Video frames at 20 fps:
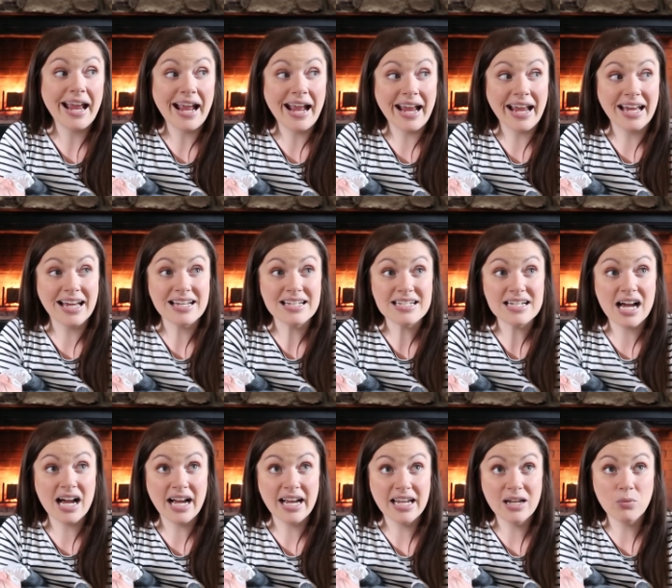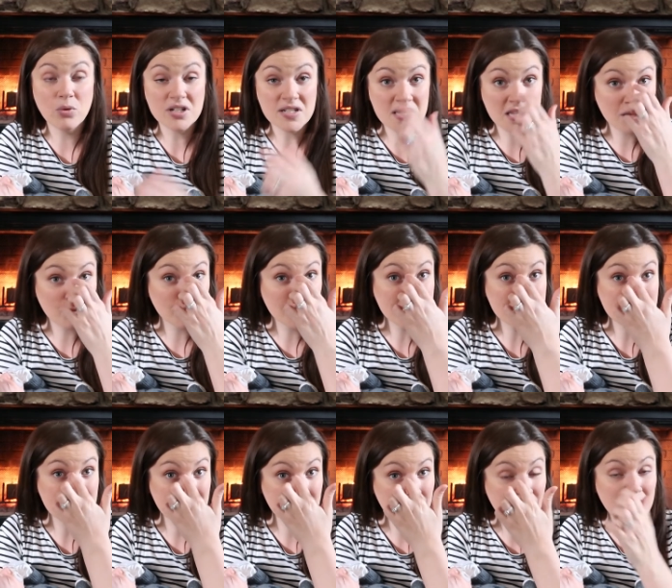and I was three
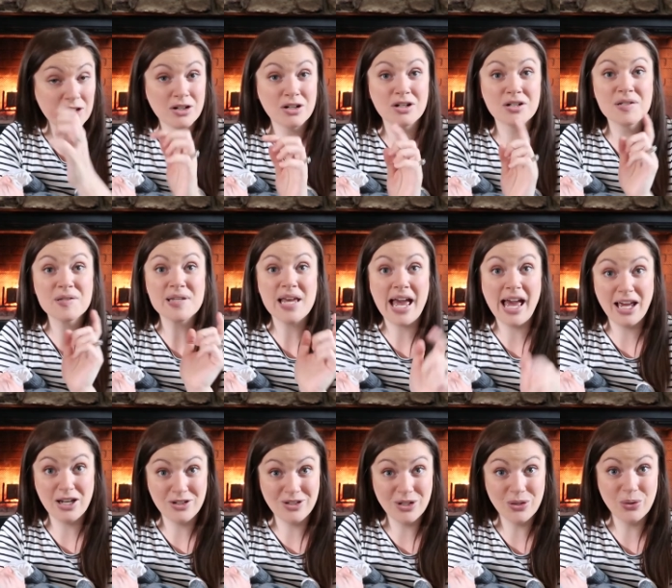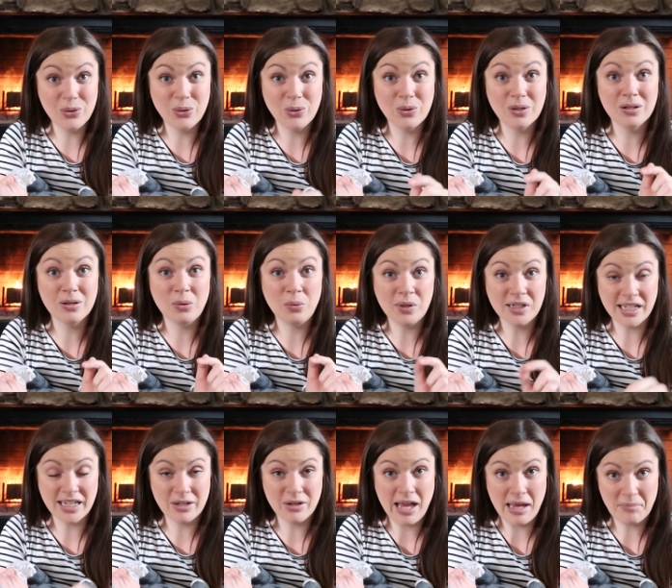centimeters at noon when
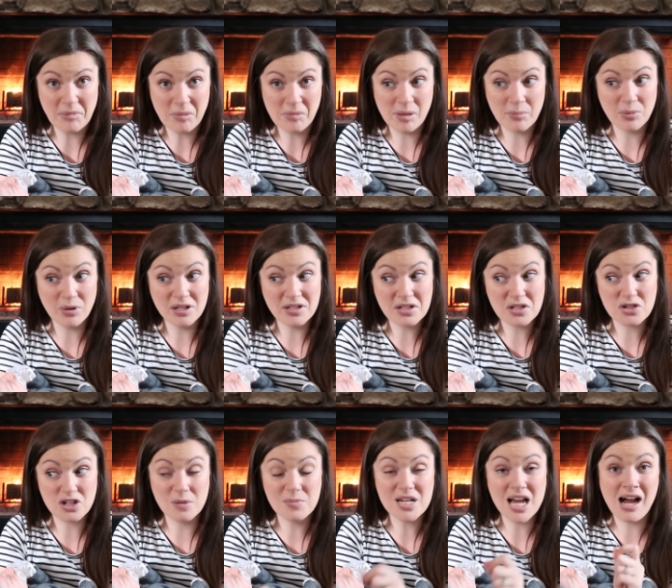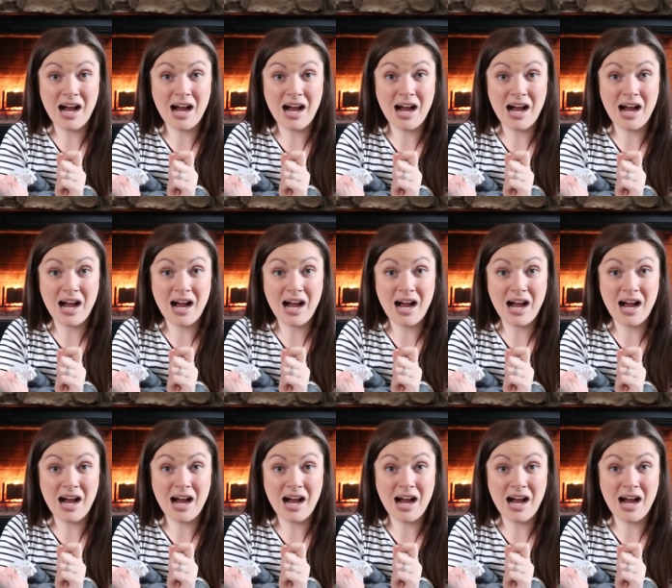I had my membrane stripped.